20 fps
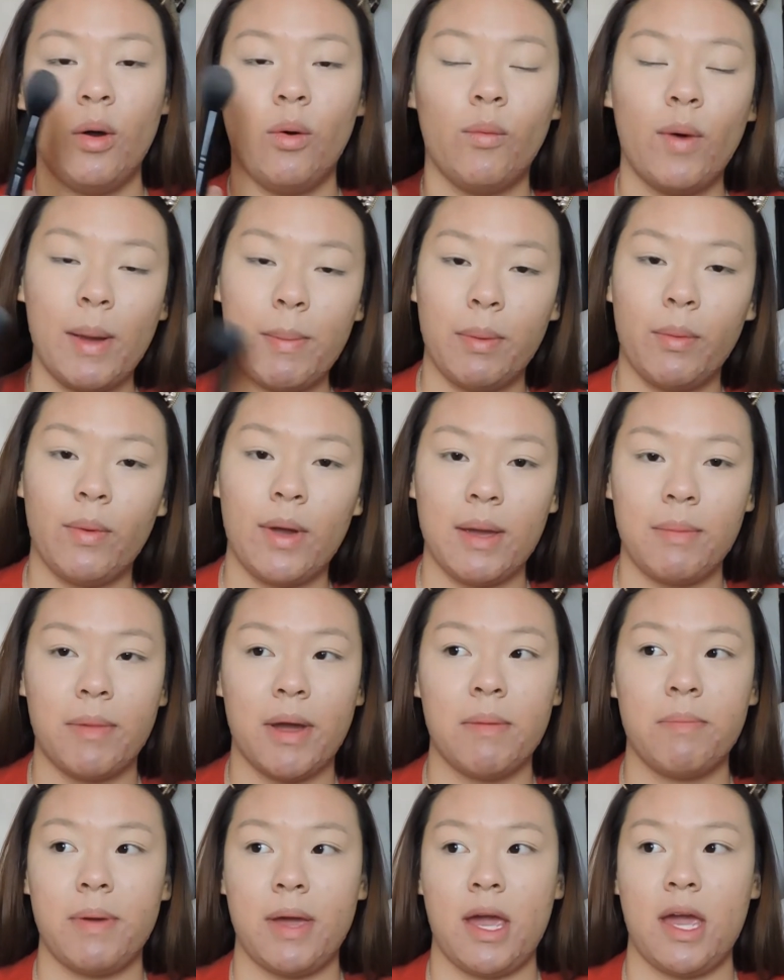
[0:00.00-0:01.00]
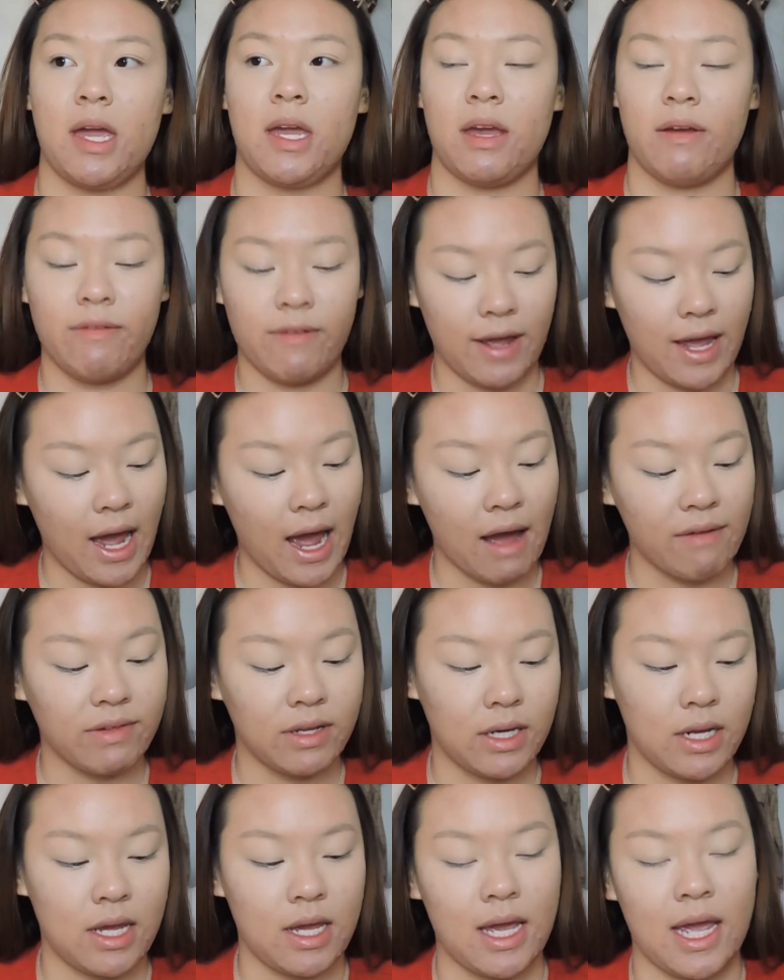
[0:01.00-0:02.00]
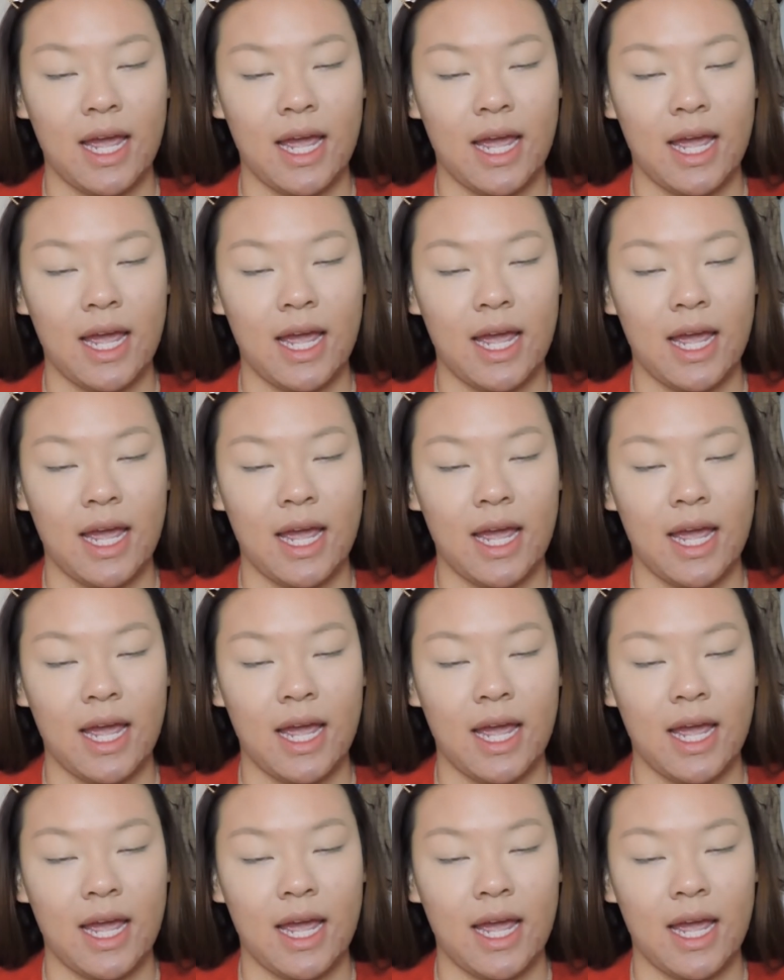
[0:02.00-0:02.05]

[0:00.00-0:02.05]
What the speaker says: wipe away my bake if I have any,